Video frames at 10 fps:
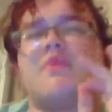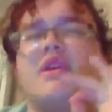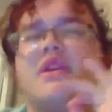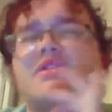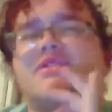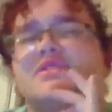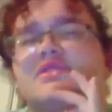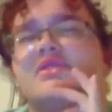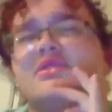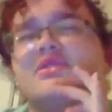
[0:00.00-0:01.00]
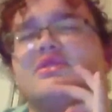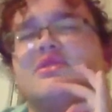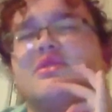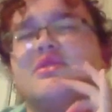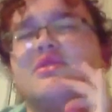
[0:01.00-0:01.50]
it is
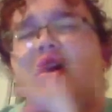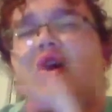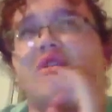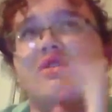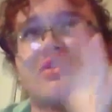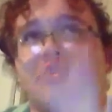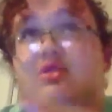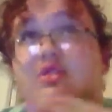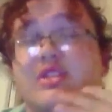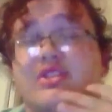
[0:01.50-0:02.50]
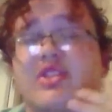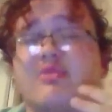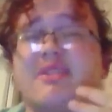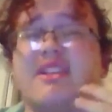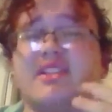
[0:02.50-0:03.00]
on the
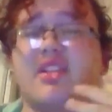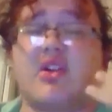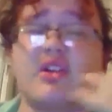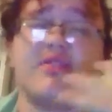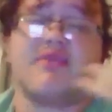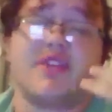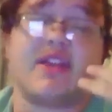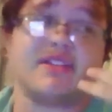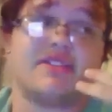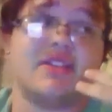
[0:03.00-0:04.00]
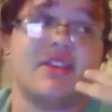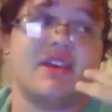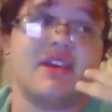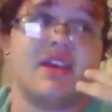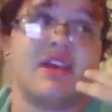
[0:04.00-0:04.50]
plant long enough that
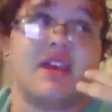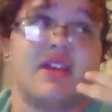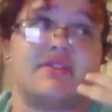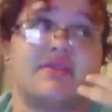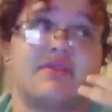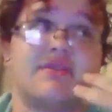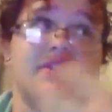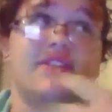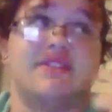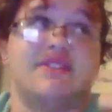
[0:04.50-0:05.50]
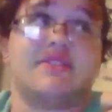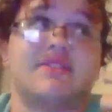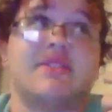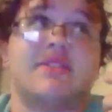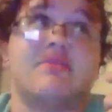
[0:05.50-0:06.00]
it feeds
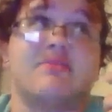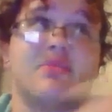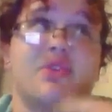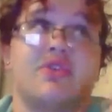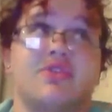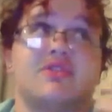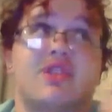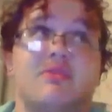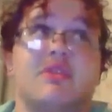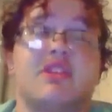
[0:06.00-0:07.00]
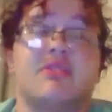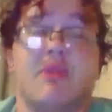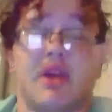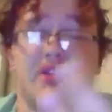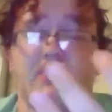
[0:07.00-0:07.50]
birds coming in and
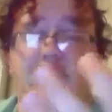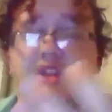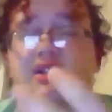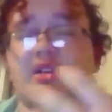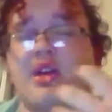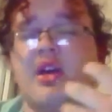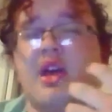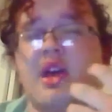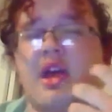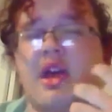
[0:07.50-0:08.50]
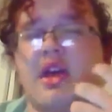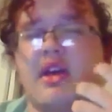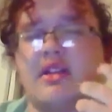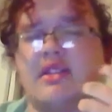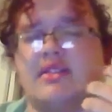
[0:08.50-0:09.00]
migrating,
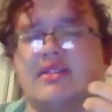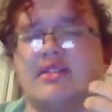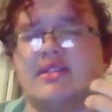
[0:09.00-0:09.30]
and